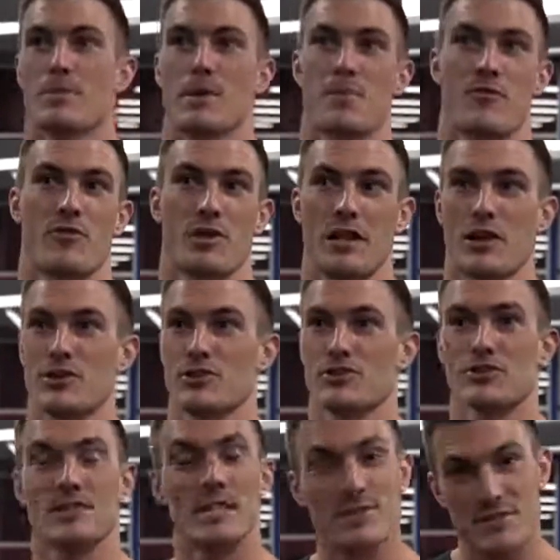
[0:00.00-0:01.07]
maybe fill out your
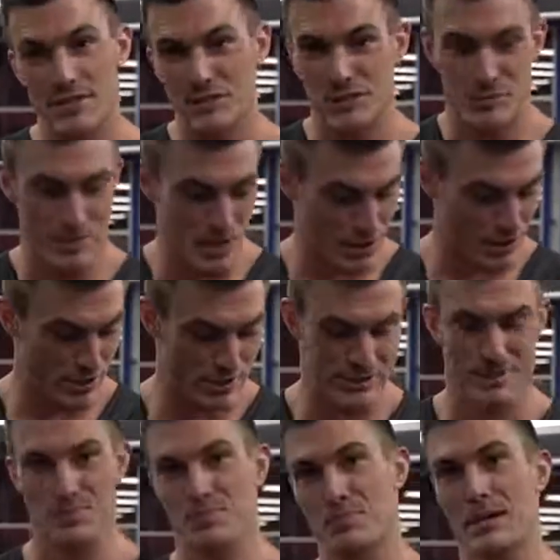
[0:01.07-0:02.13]
sleeves a little better and
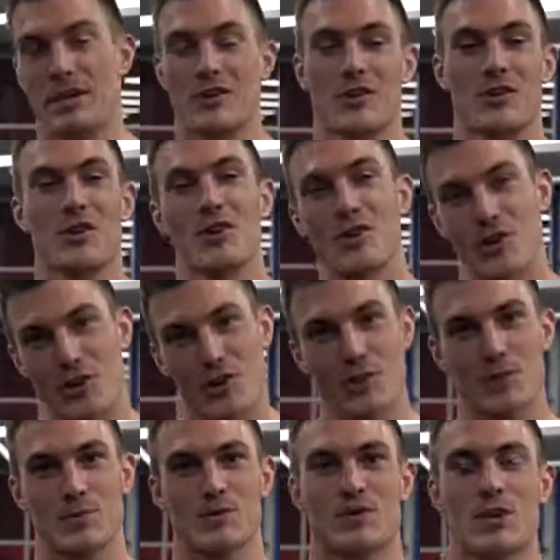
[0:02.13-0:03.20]
get some bigger arms.